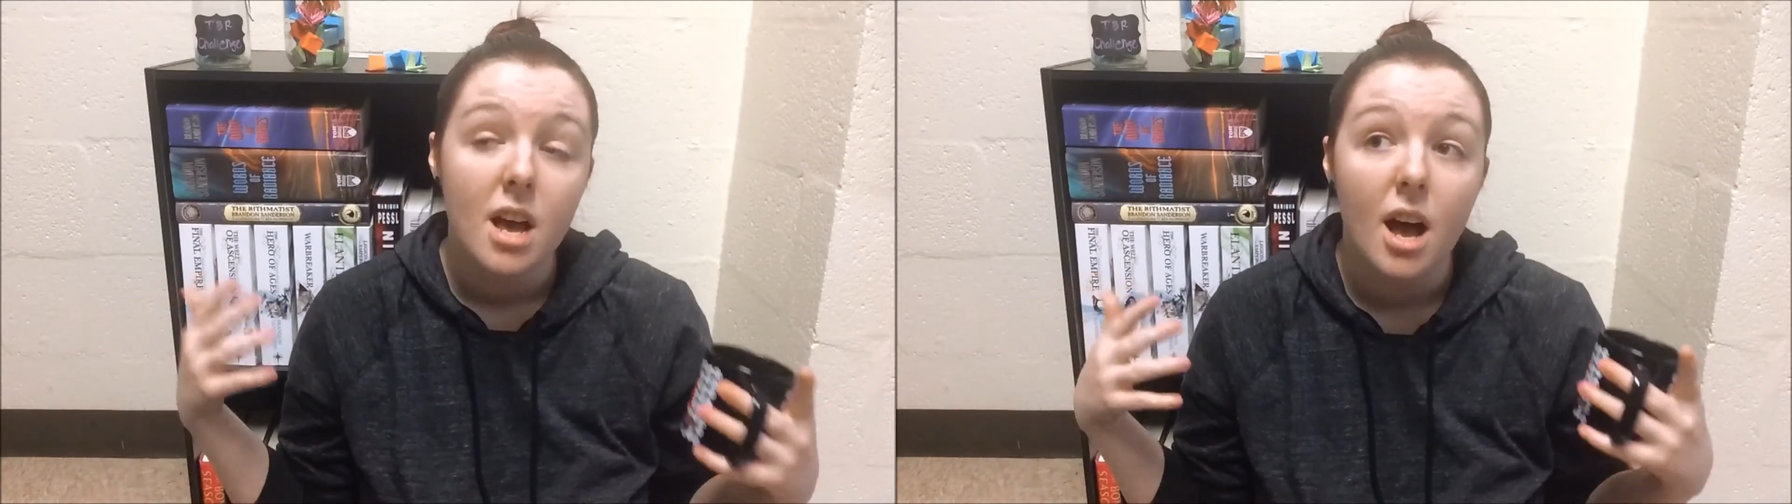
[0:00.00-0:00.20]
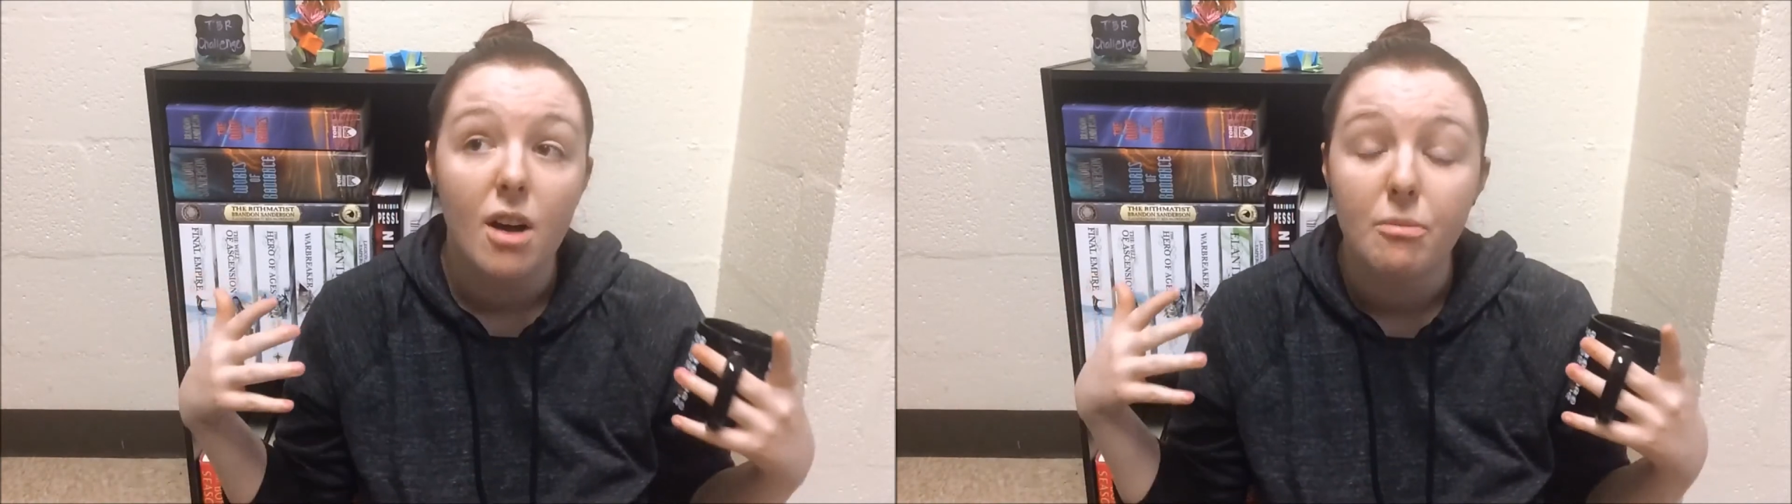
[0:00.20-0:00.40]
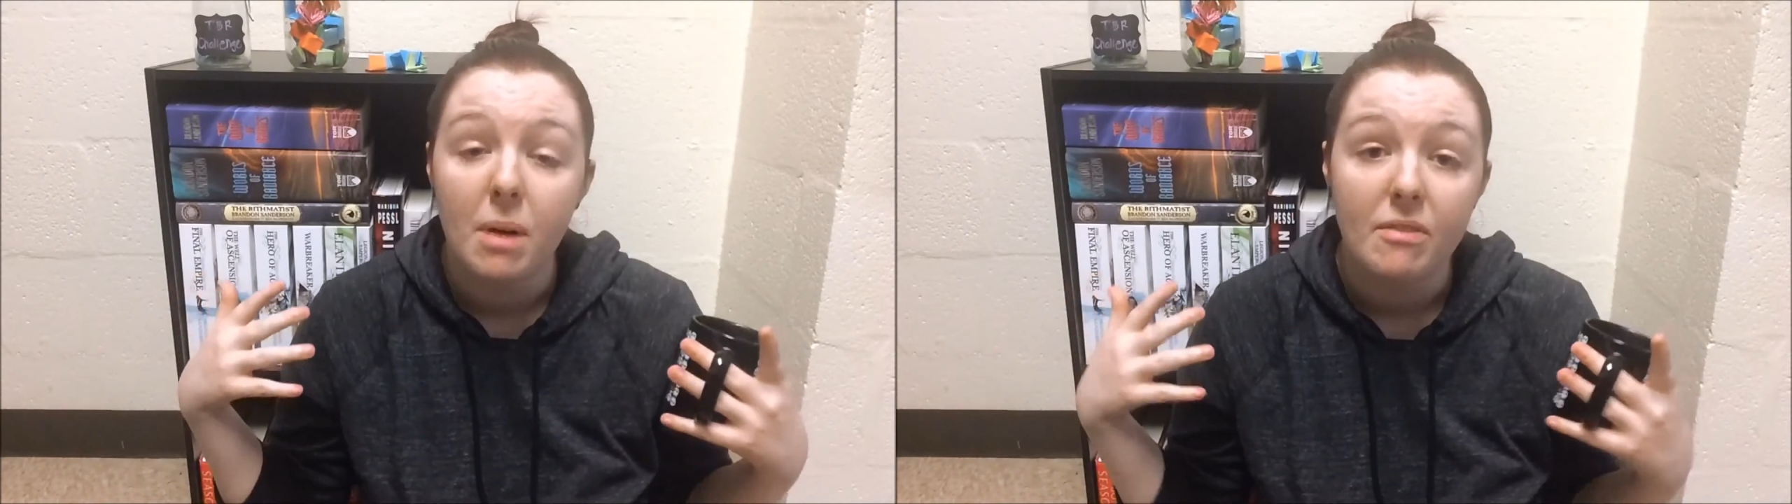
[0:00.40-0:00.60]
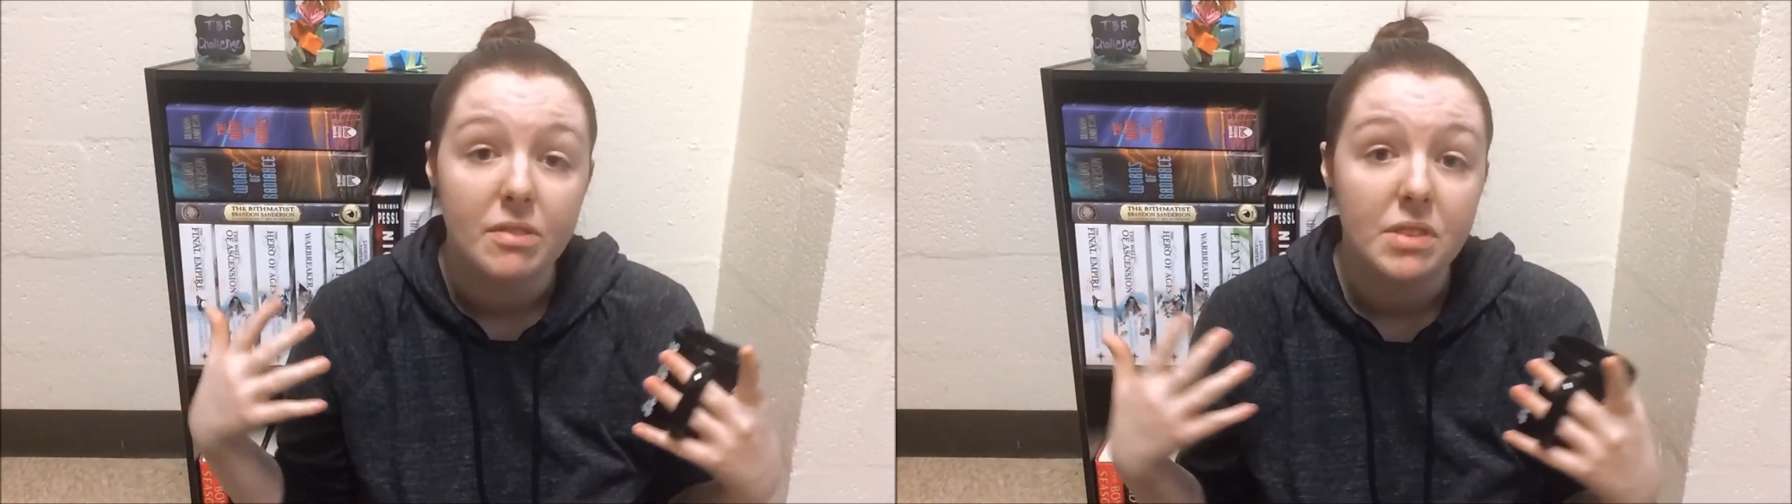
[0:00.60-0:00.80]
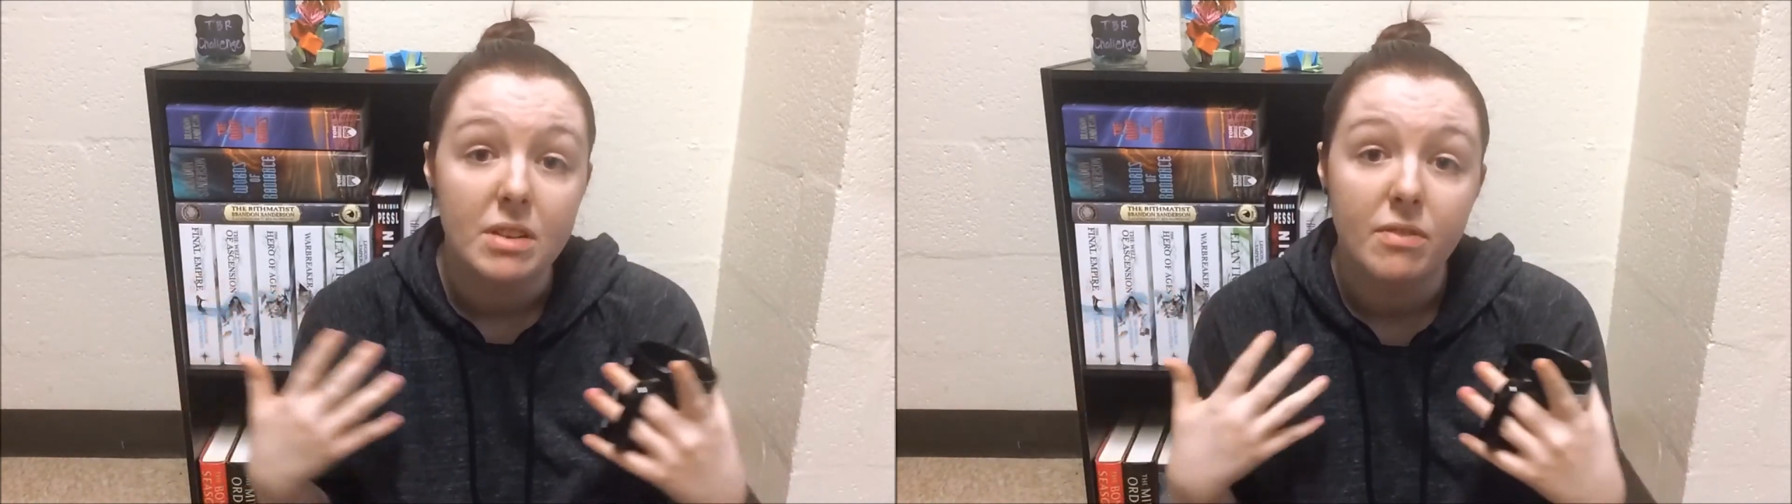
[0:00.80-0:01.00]
of my
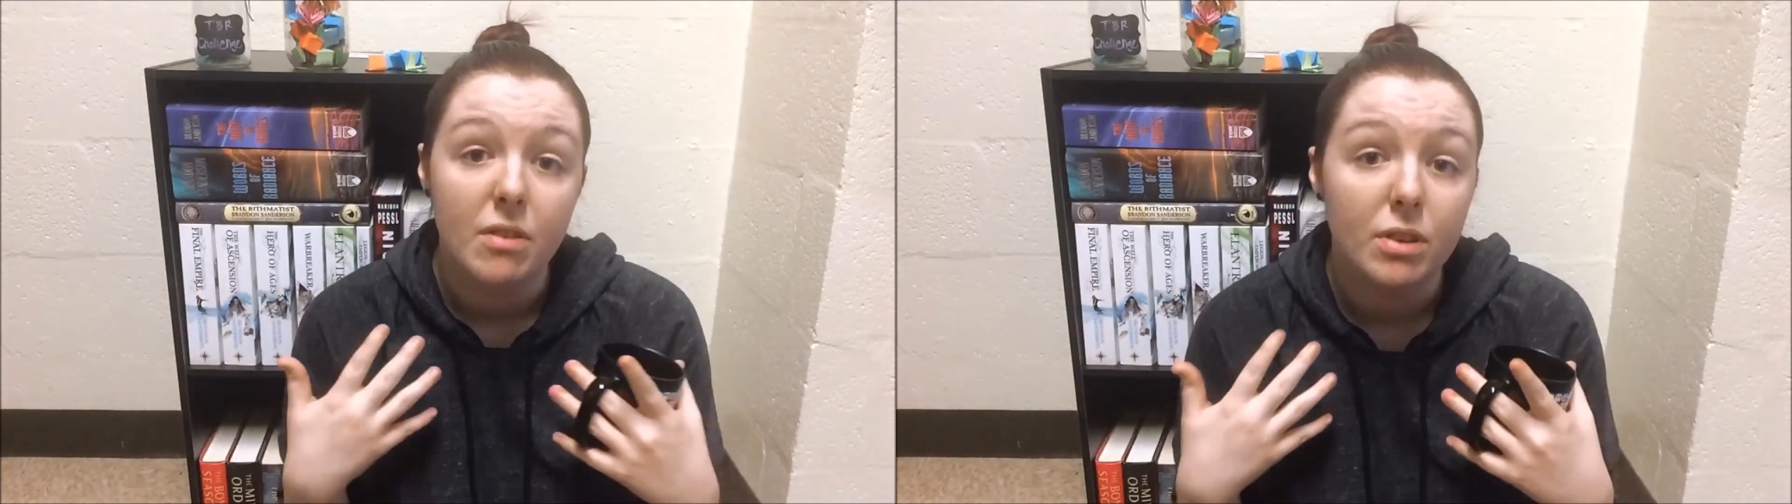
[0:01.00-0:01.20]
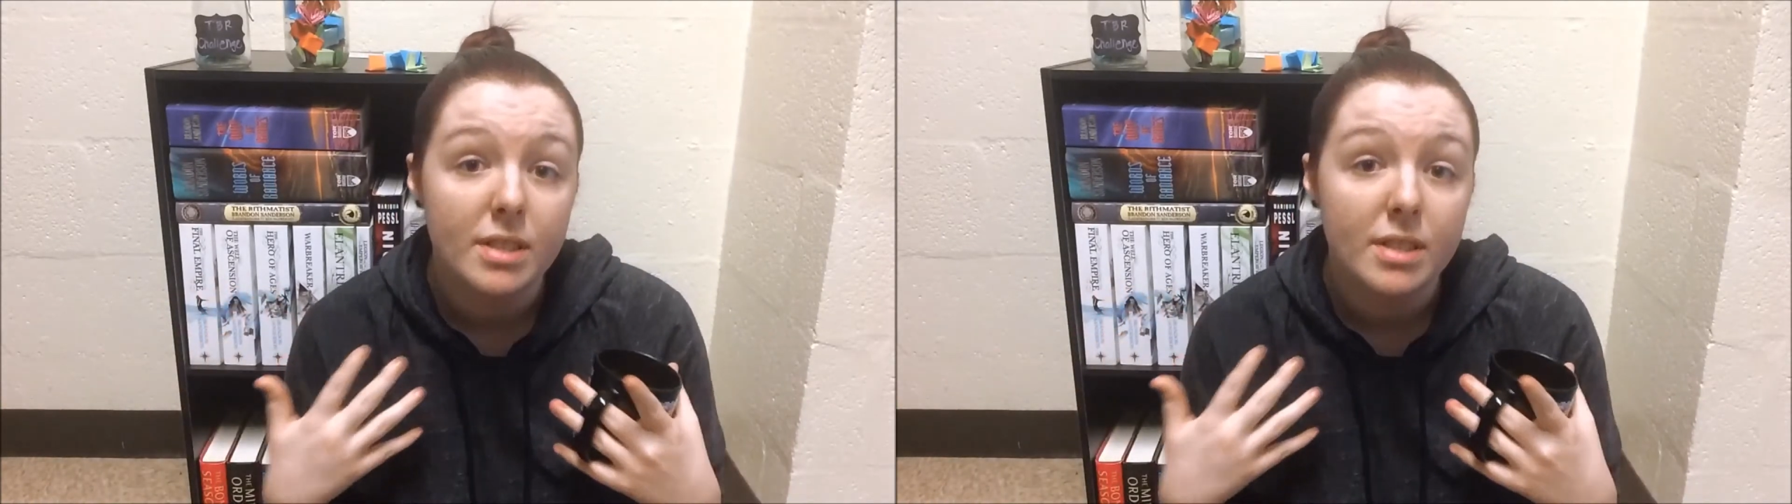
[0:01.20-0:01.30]
15 favorite